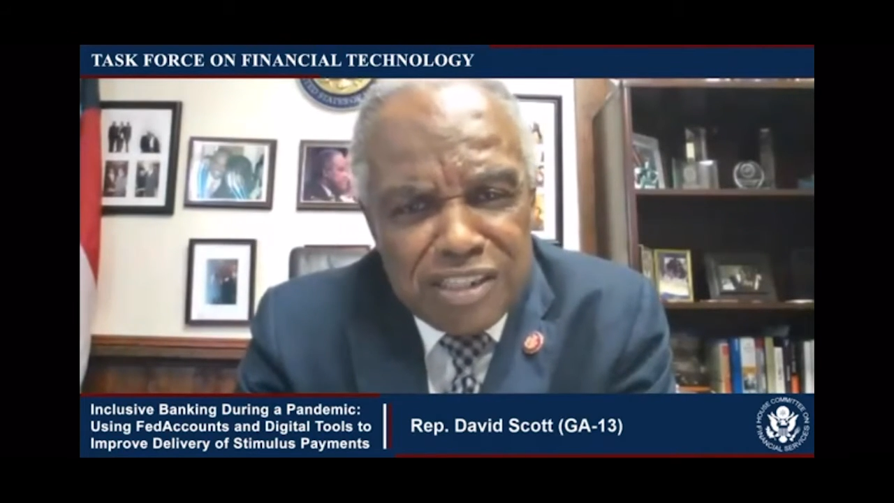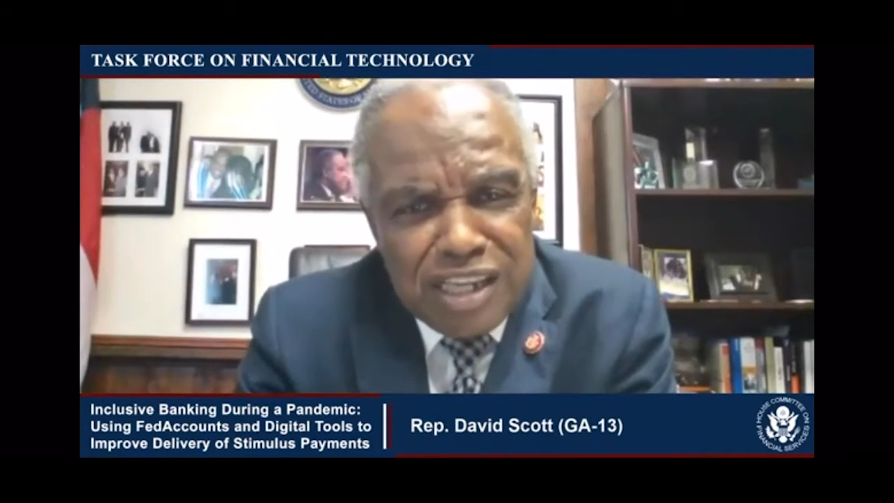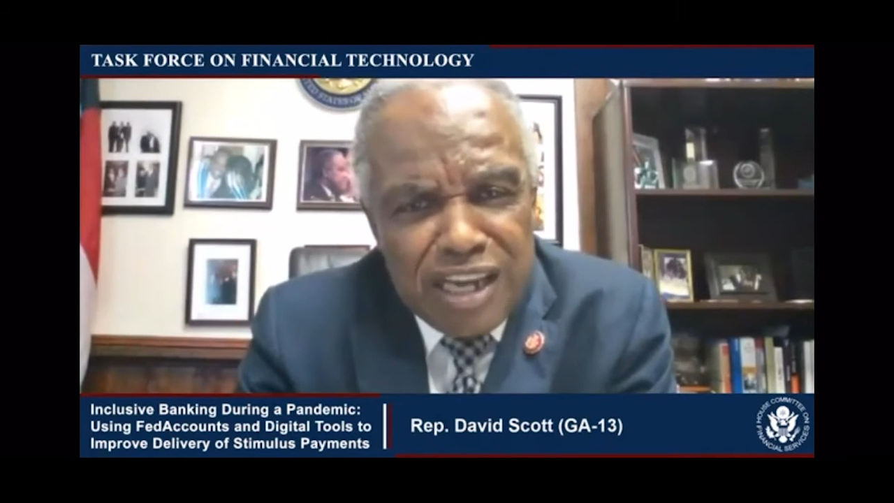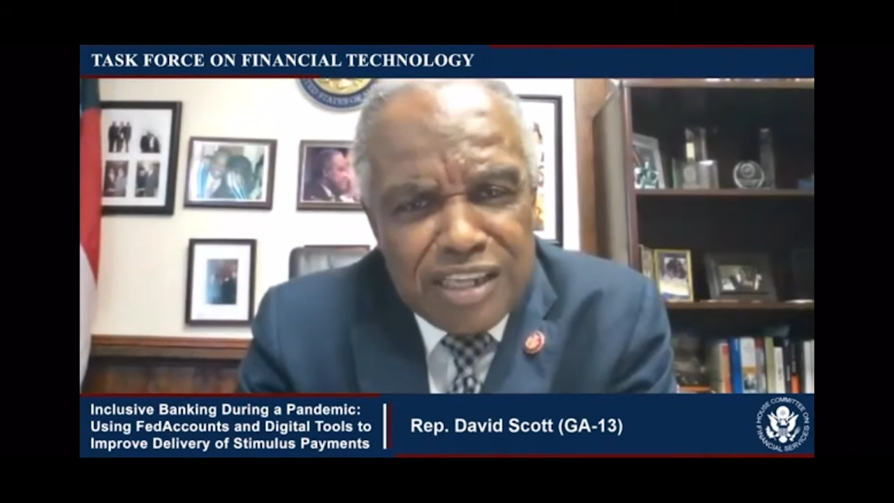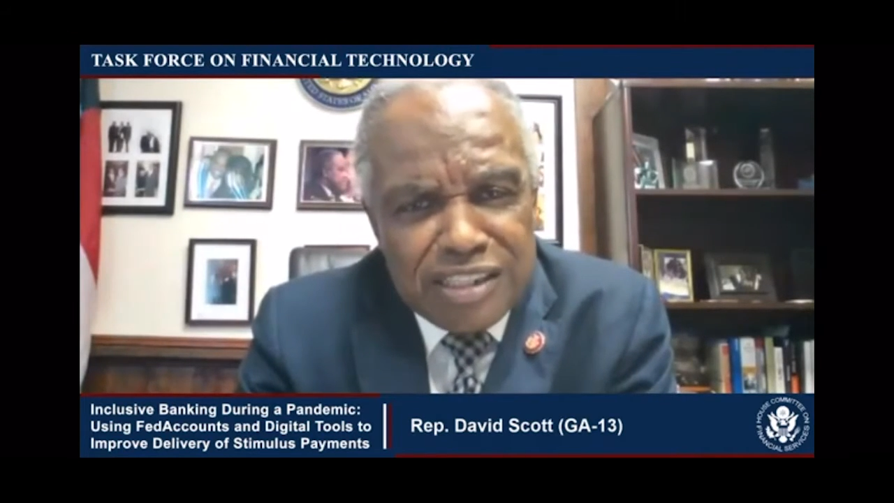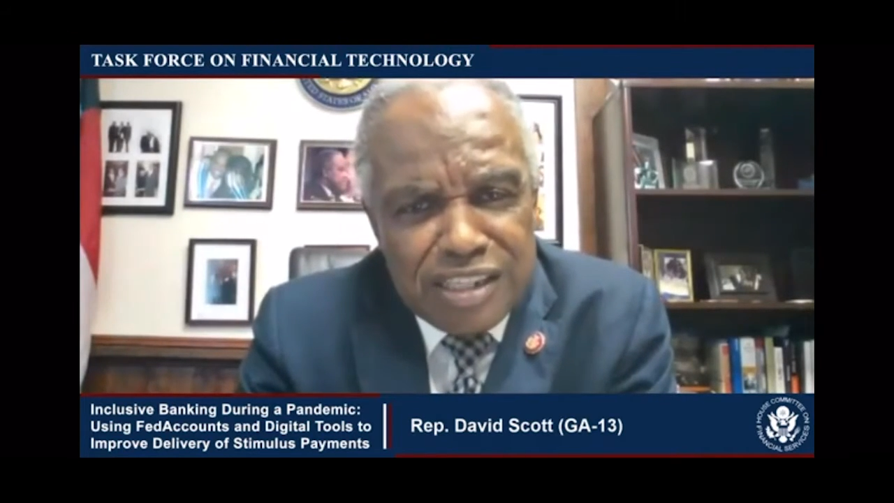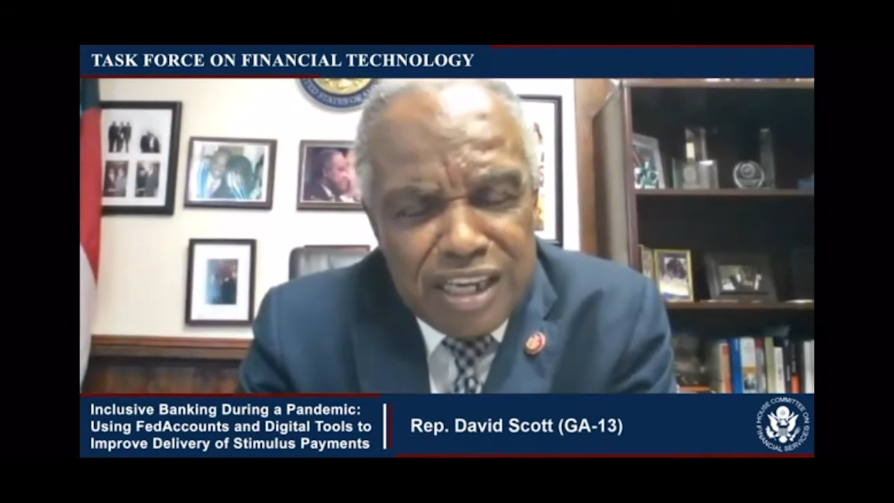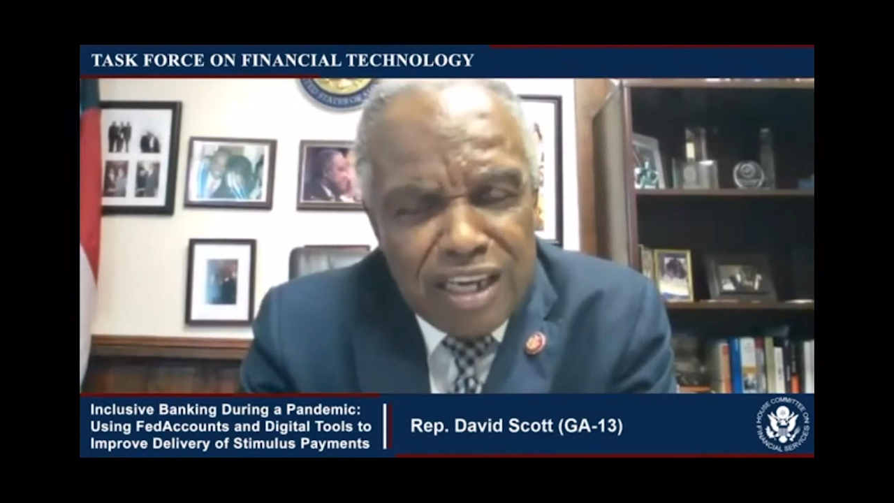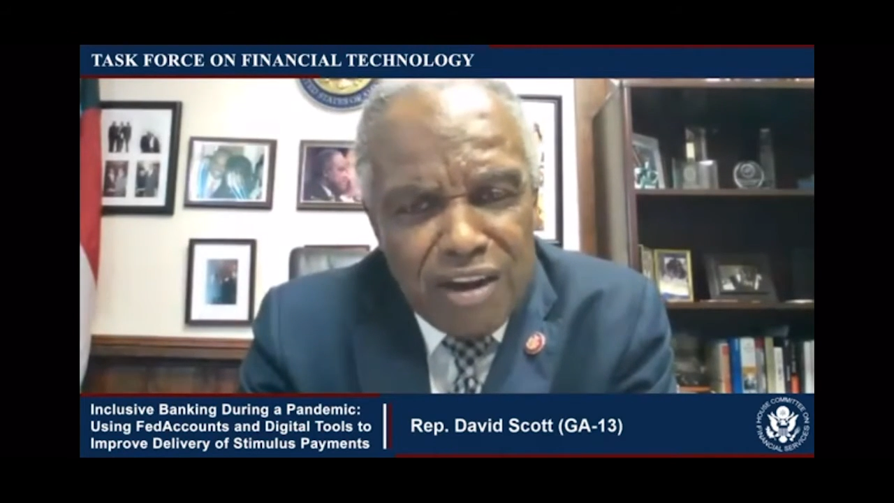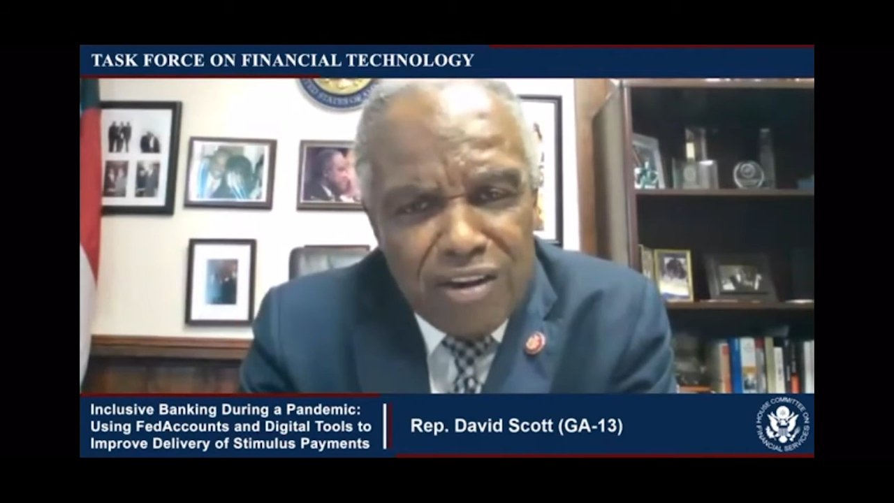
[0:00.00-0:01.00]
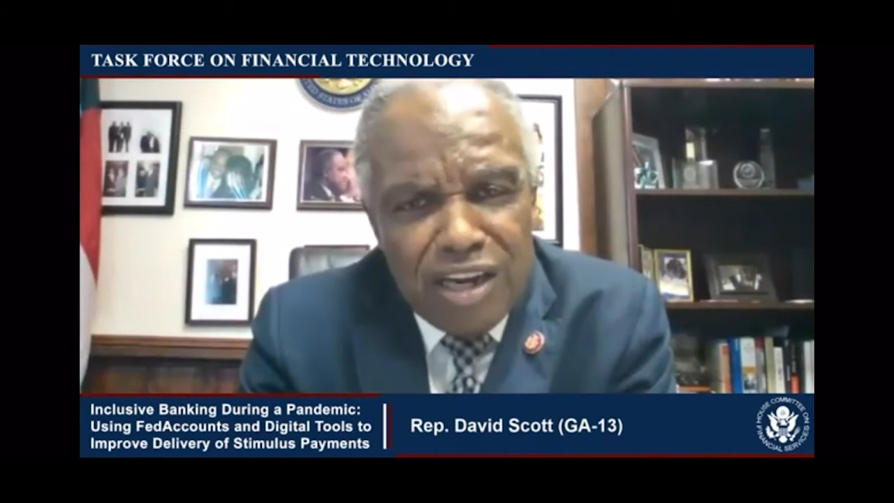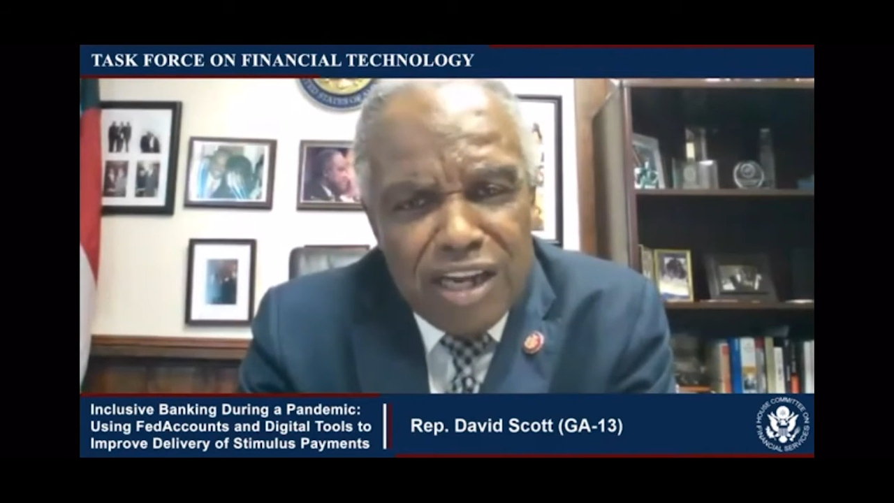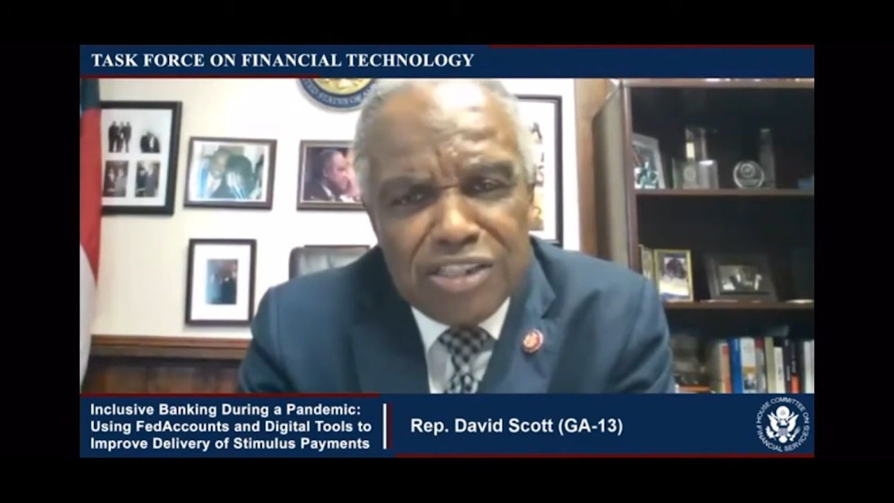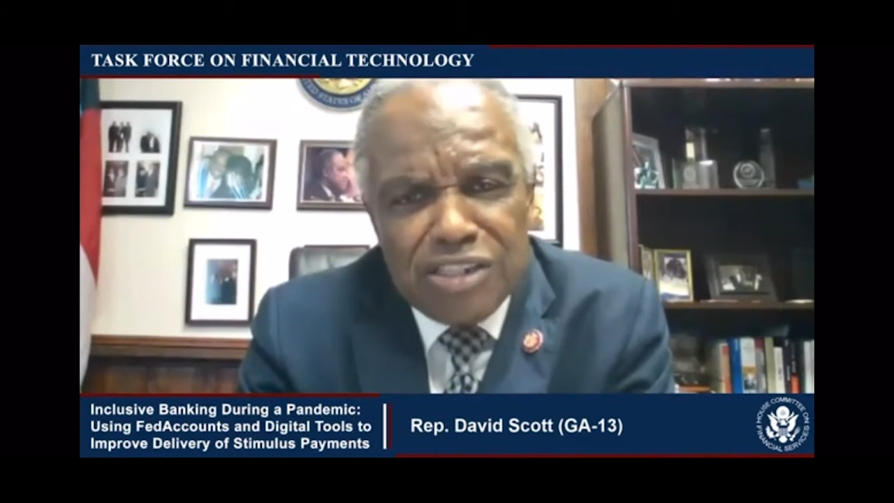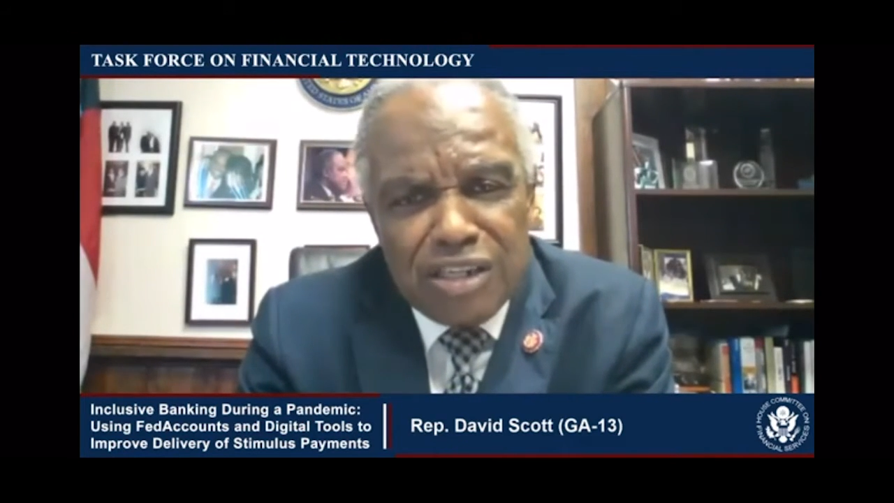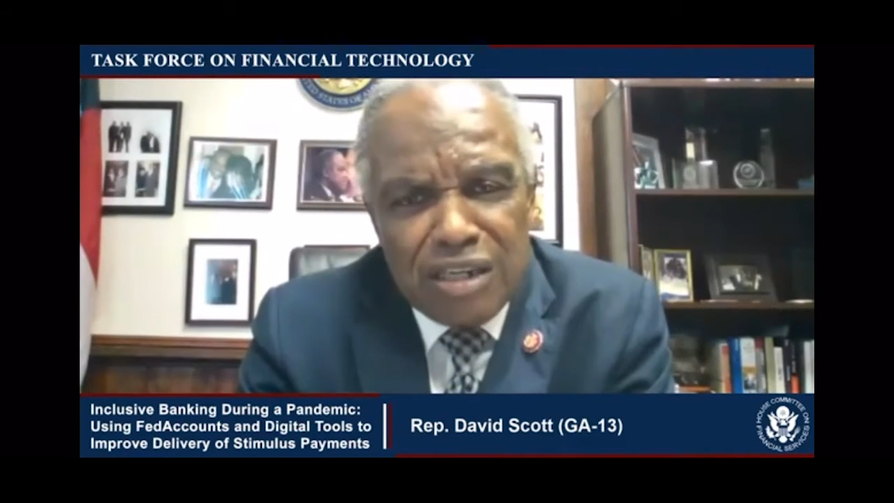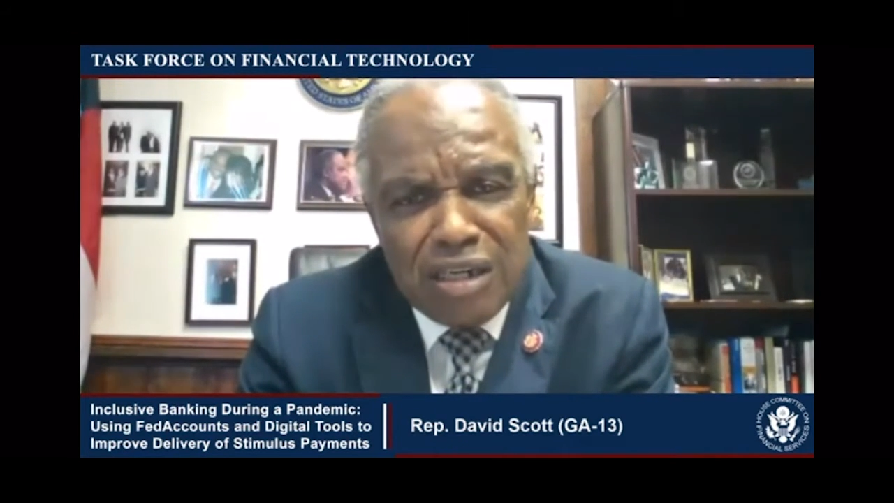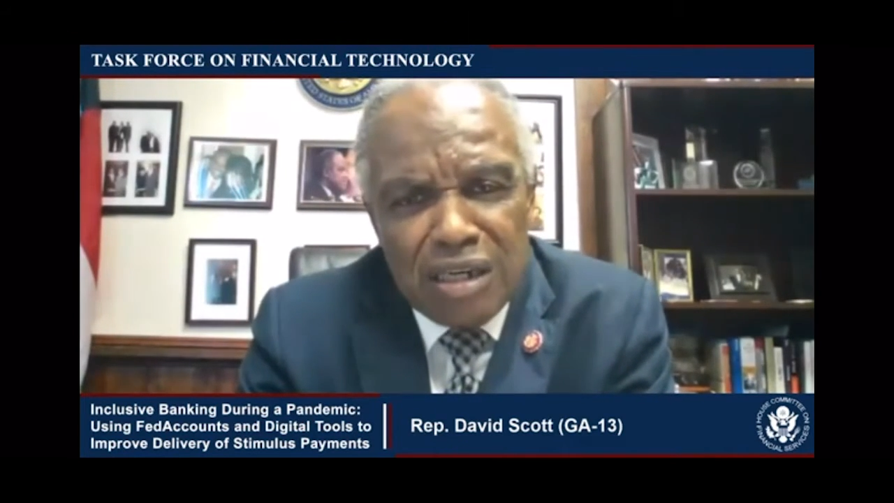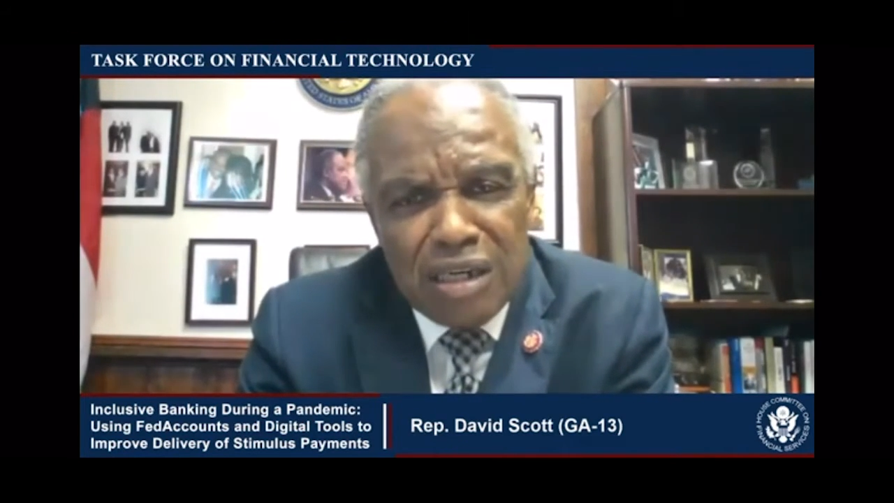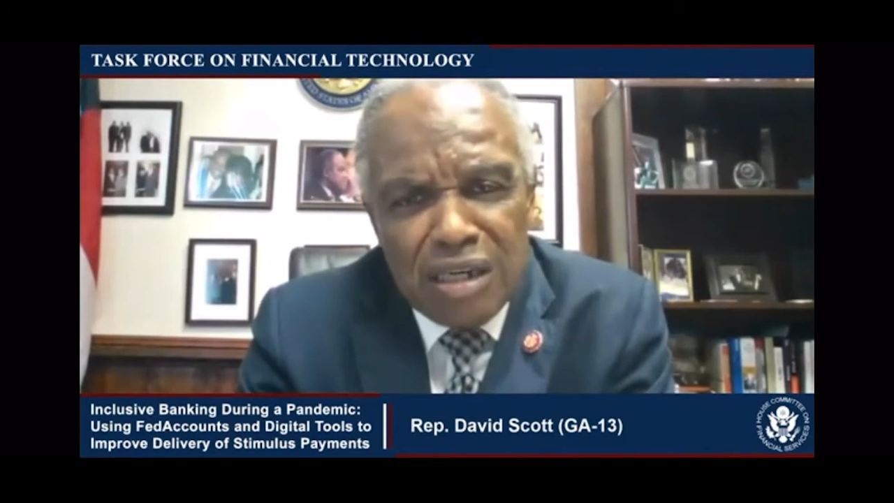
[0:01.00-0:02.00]
states in our
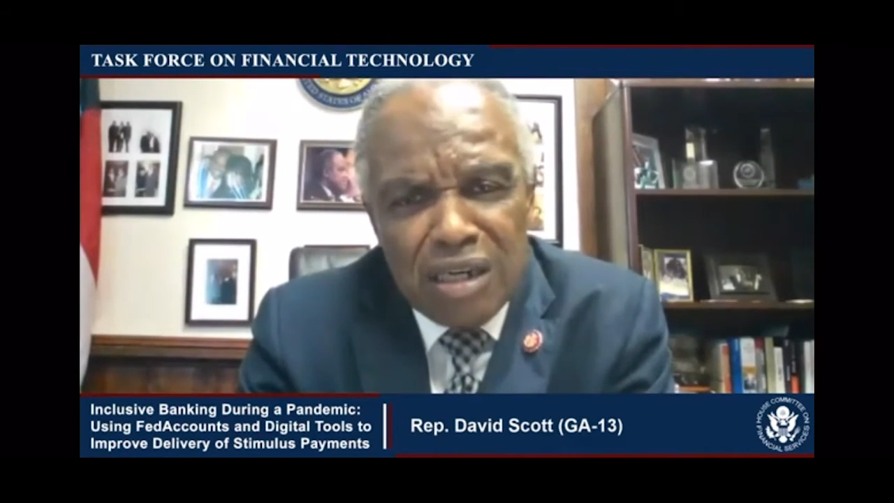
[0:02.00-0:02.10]
nation,